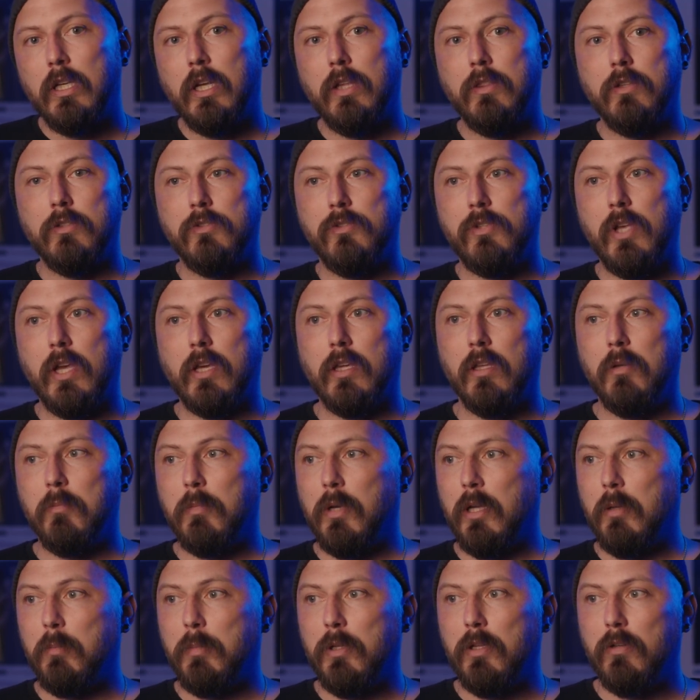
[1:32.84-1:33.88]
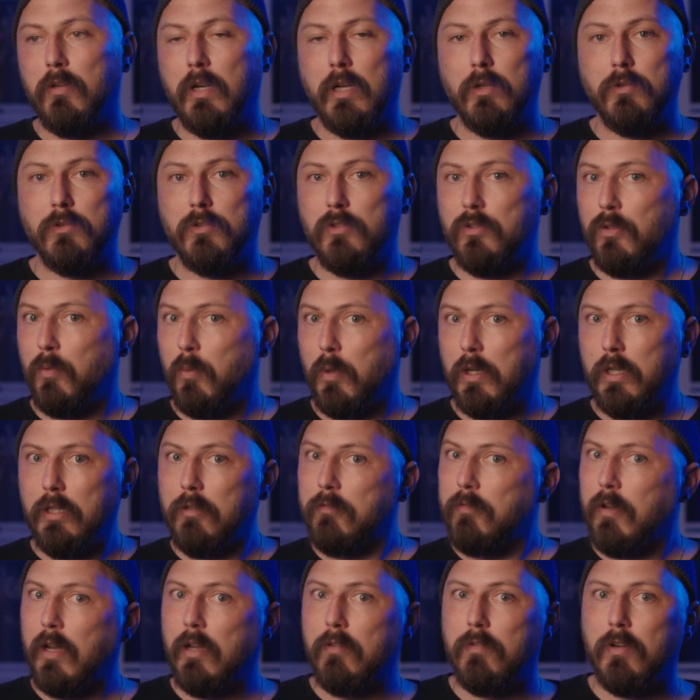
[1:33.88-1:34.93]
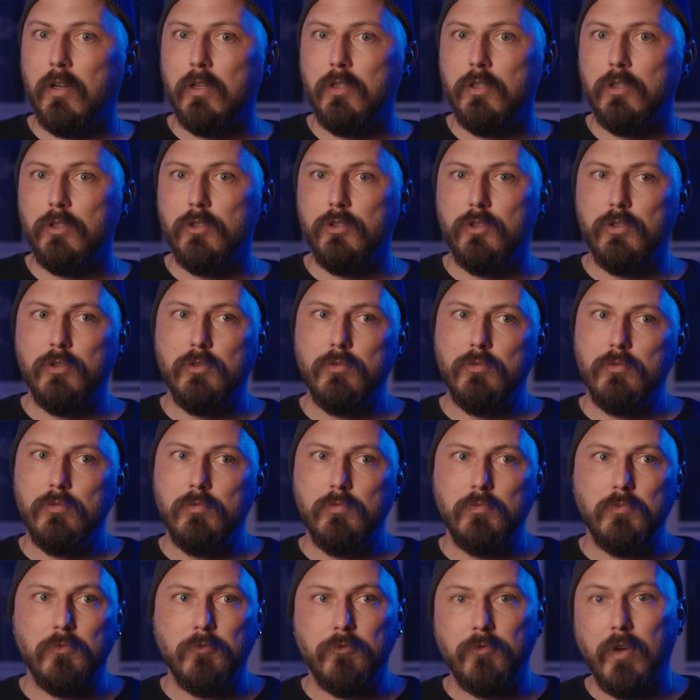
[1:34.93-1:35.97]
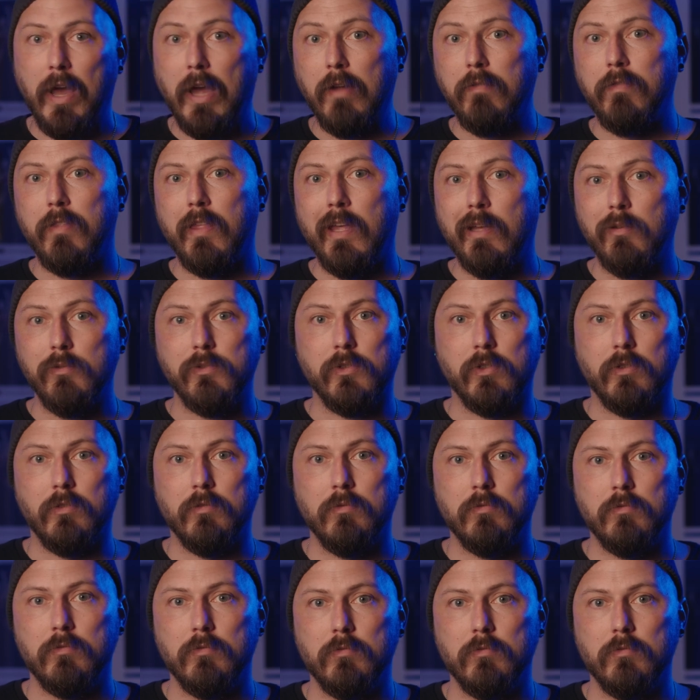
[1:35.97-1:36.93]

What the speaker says: and the second might be around 2500 to 5000.